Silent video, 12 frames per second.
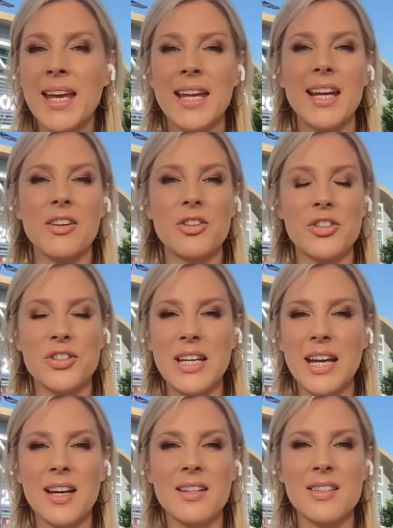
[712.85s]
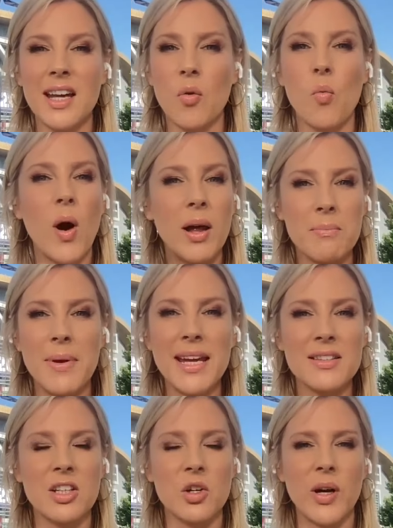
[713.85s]
He understands like what
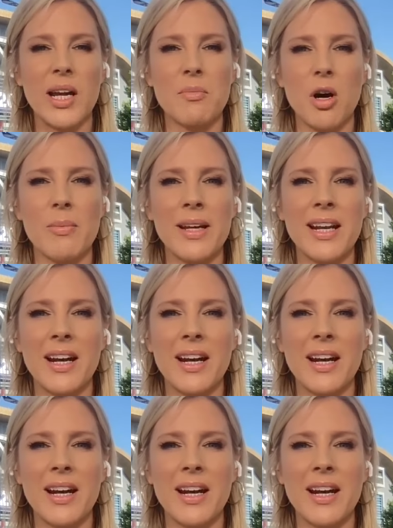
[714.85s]
makes a great moment.